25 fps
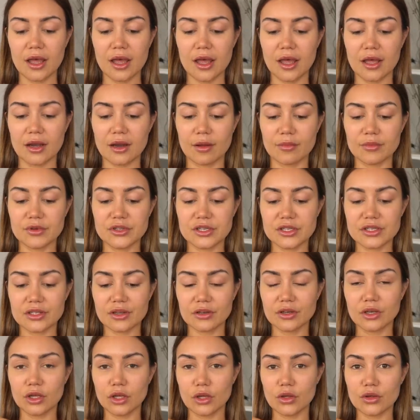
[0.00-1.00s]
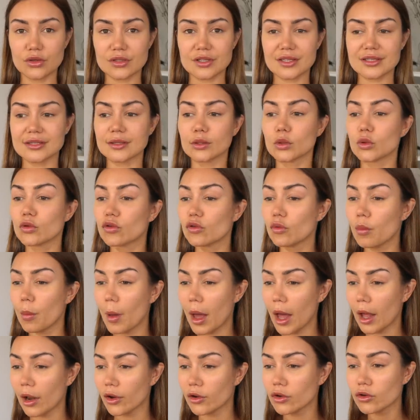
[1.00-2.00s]
And I'm just going to use this little
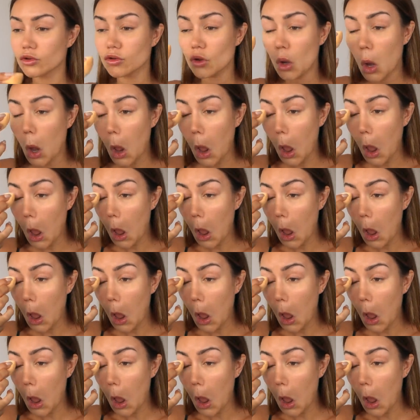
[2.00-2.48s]
sponge